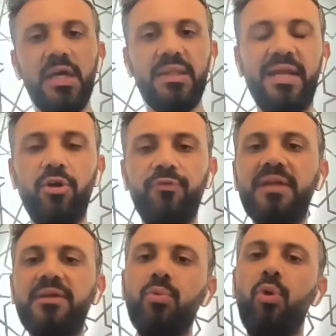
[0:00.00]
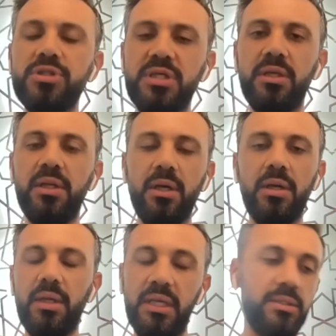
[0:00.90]
that your factory was
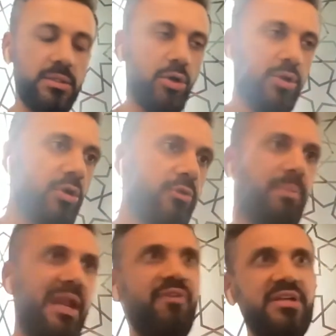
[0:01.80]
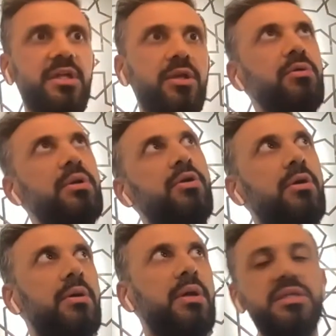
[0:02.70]
or your manufacturing unit
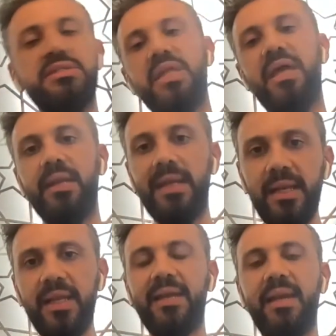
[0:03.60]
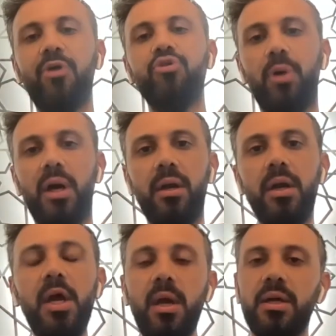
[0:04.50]
is there in Italy, and now you are
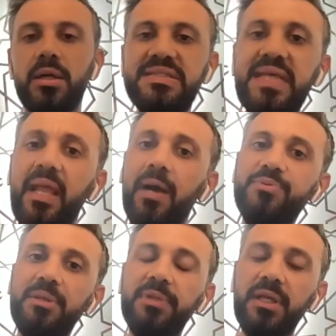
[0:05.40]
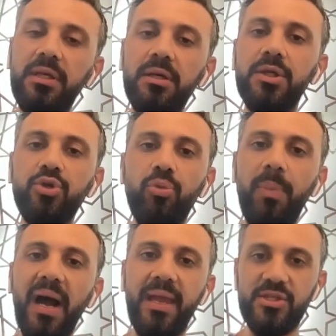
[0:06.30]
setting up something here in
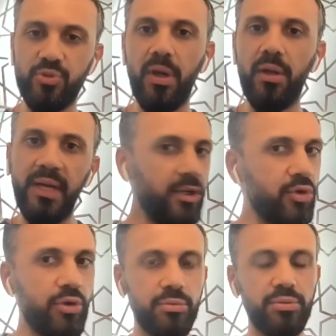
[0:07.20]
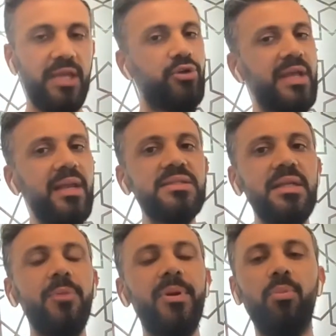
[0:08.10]
Dubai as well, right? Can you tell us a
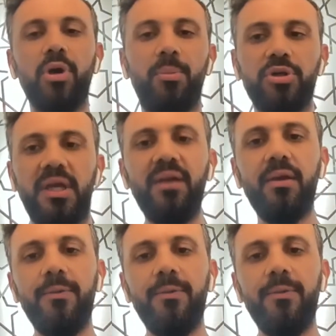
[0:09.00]
little bit more about that?